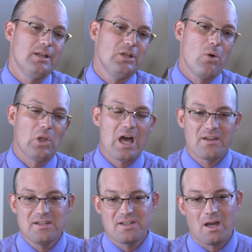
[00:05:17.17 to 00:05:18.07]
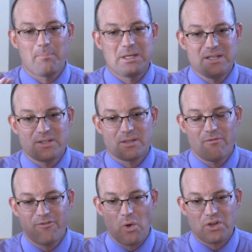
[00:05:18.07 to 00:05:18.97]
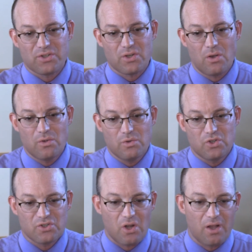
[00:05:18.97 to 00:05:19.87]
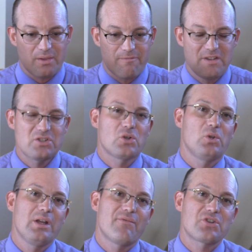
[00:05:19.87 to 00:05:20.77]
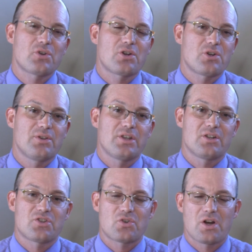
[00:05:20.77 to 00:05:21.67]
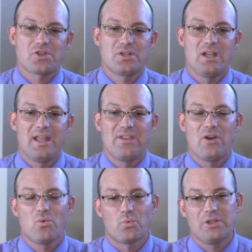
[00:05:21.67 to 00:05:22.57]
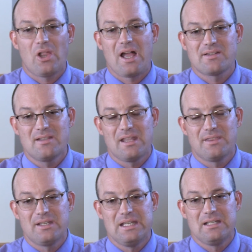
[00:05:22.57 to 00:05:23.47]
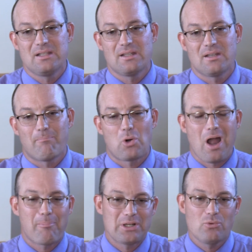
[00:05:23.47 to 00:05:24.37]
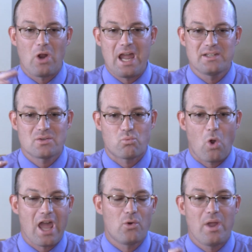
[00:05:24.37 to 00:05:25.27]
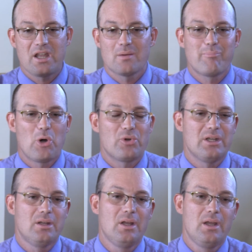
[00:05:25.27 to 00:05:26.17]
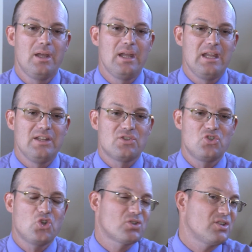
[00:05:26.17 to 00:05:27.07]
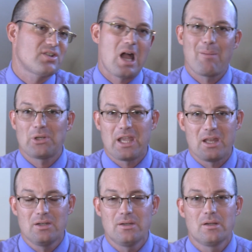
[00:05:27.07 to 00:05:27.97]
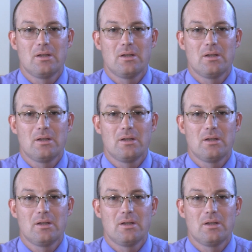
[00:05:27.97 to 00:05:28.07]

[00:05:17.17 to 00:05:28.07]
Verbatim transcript: you know, a lot of these companies focus just on the physical infrastructure and the construction, and they don't realize that the that the property rights right away component is just as complicated